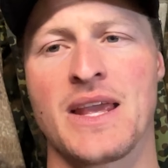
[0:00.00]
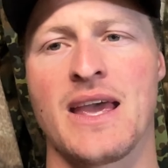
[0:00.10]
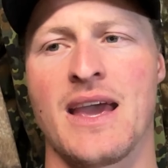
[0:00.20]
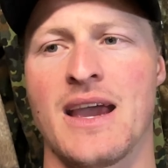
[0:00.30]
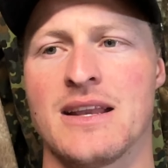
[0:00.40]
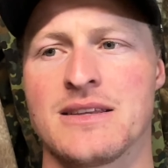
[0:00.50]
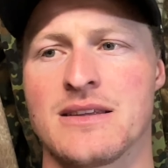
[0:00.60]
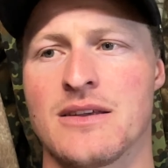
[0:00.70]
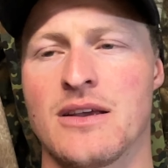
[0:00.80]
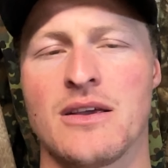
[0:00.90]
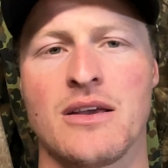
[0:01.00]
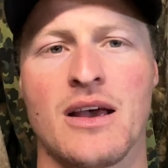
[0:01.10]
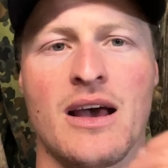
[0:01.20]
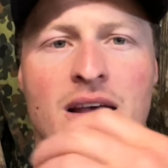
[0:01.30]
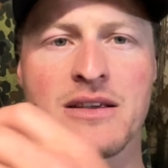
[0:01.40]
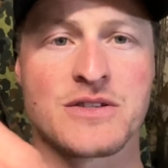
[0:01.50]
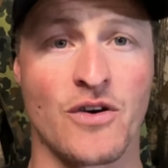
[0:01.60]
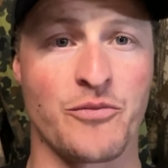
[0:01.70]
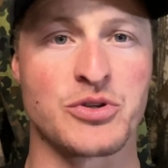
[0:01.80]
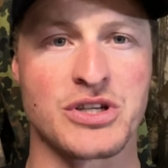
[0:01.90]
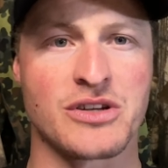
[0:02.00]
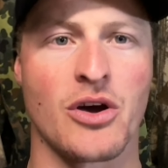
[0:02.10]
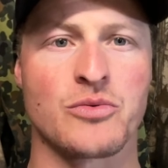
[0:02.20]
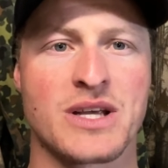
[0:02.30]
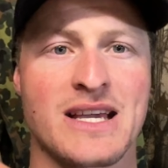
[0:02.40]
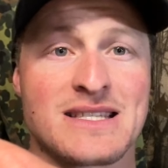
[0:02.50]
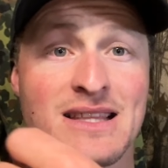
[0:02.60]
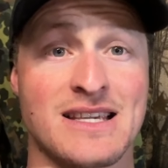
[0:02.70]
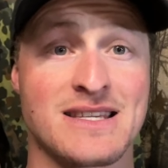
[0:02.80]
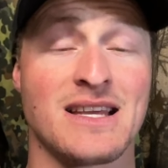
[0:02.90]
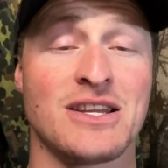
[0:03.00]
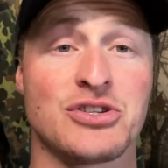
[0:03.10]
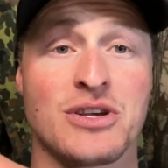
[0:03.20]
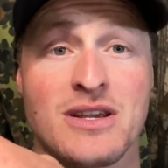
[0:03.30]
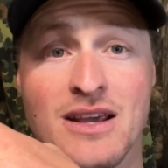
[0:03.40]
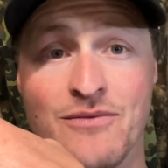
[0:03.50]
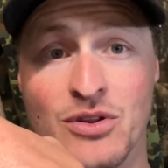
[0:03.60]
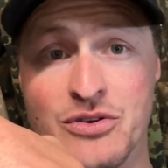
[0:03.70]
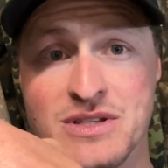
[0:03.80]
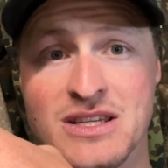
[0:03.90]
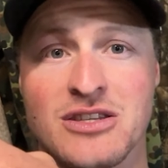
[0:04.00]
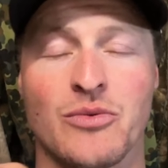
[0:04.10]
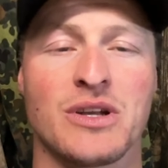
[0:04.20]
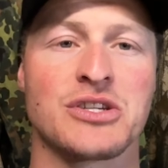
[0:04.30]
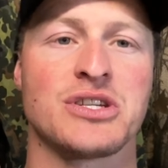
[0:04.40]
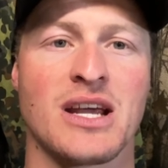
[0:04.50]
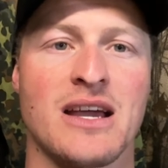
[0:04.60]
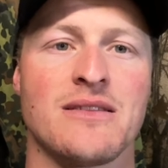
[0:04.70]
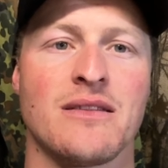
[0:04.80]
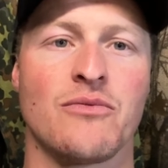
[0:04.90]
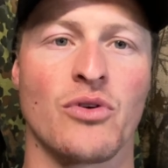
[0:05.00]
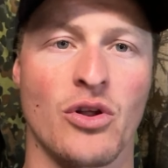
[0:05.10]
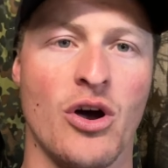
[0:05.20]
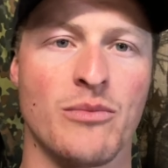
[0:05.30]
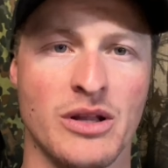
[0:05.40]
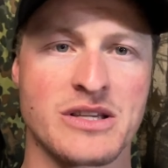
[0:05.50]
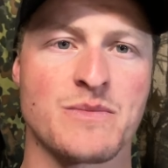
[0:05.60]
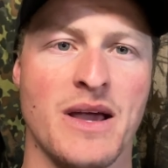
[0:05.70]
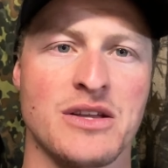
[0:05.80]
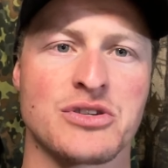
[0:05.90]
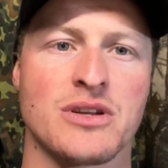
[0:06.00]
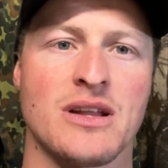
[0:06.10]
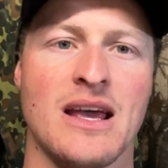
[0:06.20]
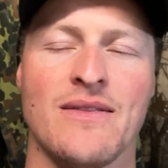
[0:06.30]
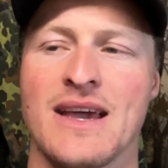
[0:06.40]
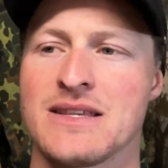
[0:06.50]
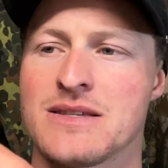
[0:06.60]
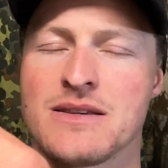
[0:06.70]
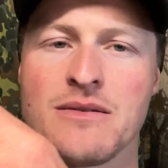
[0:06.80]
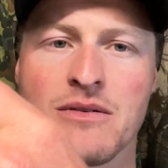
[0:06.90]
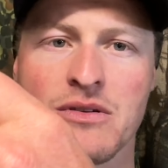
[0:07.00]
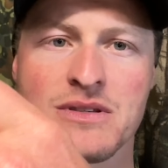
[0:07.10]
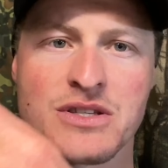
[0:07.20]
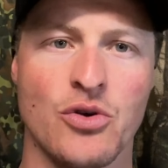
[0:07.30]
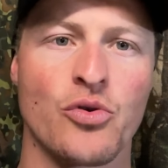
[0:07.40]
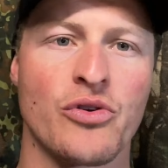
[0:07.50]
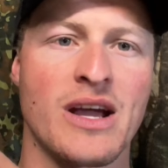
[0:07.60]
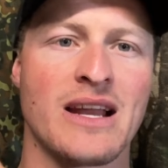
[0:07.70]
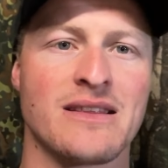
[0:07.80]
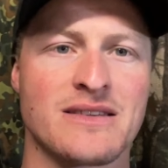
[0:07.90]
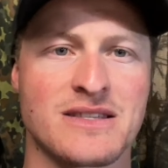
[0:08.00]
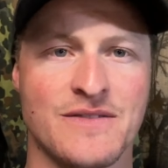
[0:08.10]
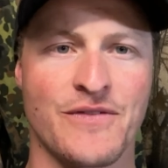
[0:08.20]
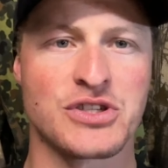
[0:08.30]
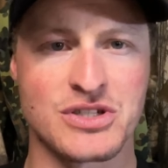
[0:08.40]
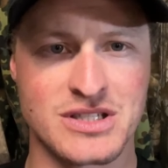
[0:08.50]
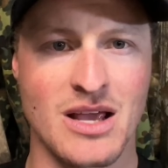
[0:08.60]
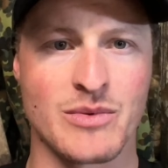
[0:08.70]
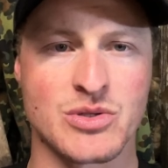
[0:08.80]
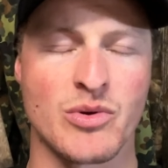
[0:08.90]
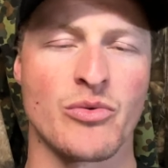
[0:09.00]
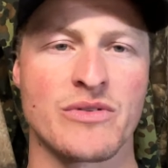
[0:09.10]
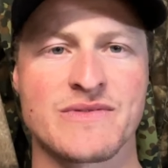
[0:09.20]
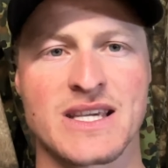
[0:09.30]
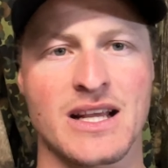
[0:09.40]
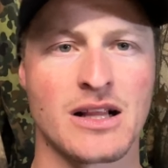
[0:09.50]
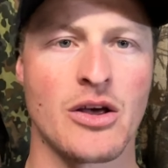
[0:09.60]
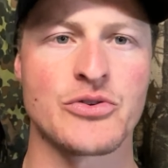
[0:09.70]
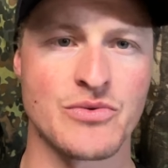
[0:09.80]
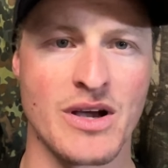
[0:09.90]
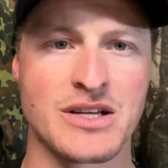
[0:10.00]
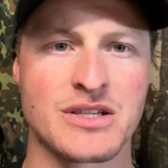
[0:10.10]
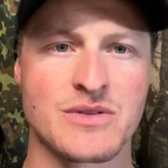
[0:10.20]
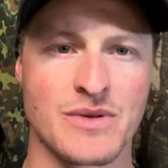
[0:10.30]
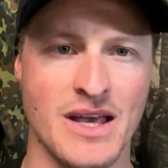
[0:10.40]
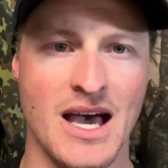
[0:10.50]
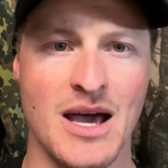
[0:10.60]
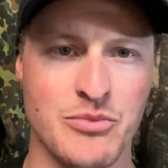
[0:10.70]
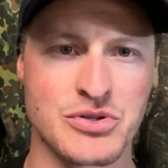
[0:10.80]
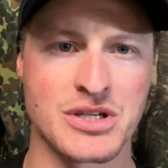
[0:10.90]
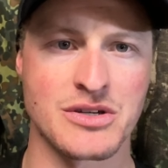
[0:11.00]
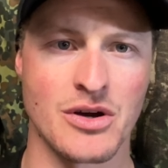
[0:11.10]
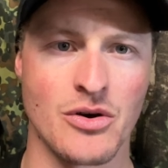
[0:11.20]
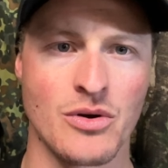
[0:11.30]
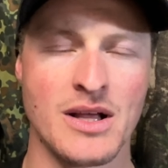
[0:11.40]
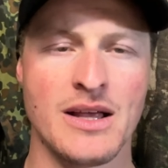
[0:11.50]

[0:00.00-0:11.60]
and a soft projectile takes less energy and velocity to initiate reliable expansion, and that's still creating the sufficient damage we would have seen at close ranges with a hard projectile.